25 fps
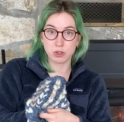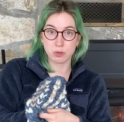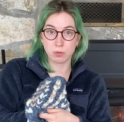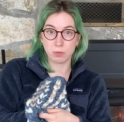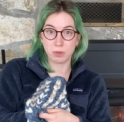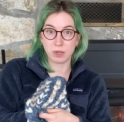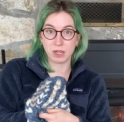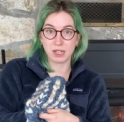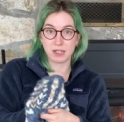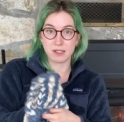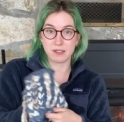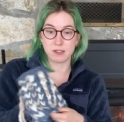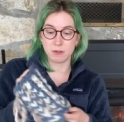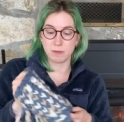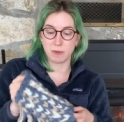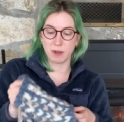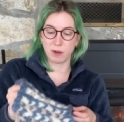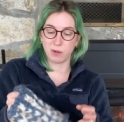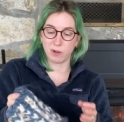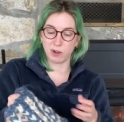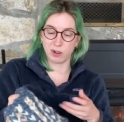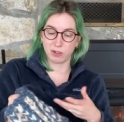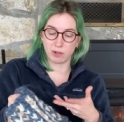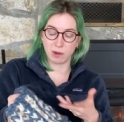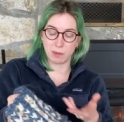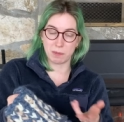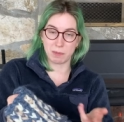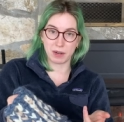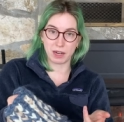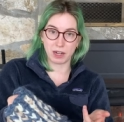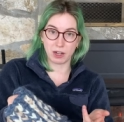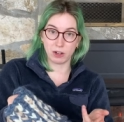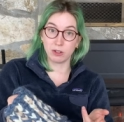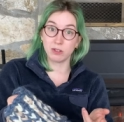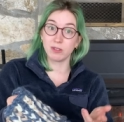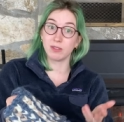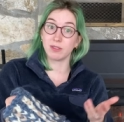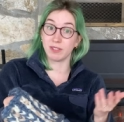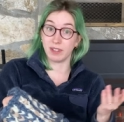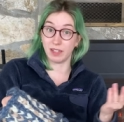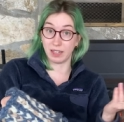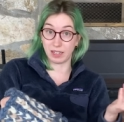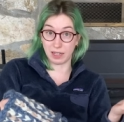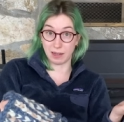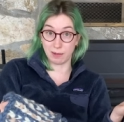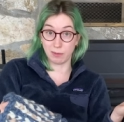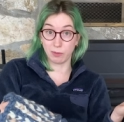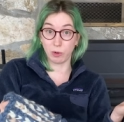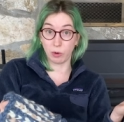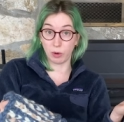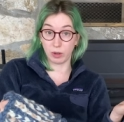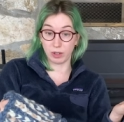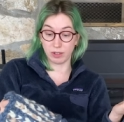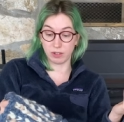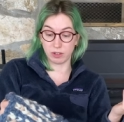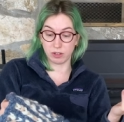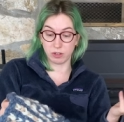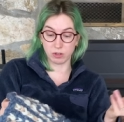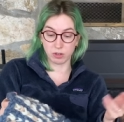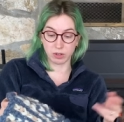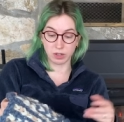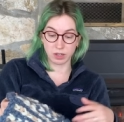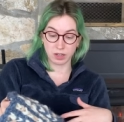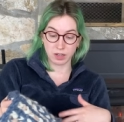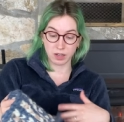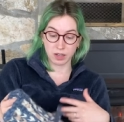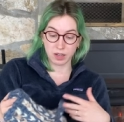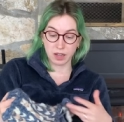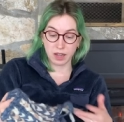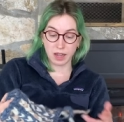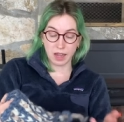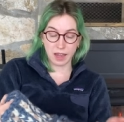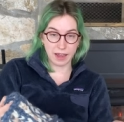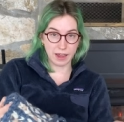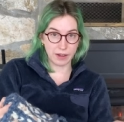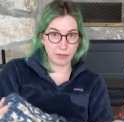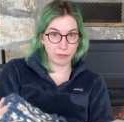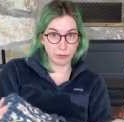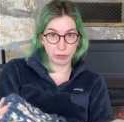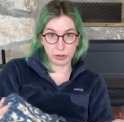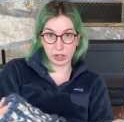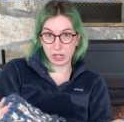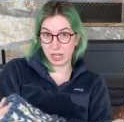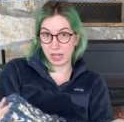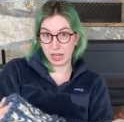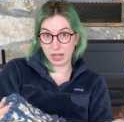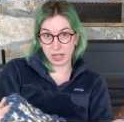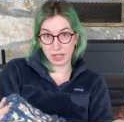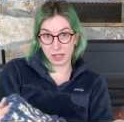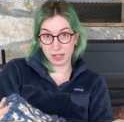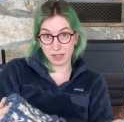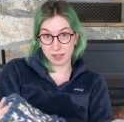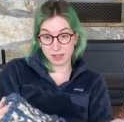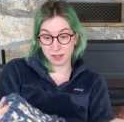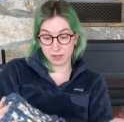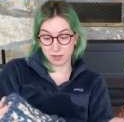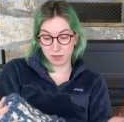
because you might wanna rip it out like I'm going to and reknit it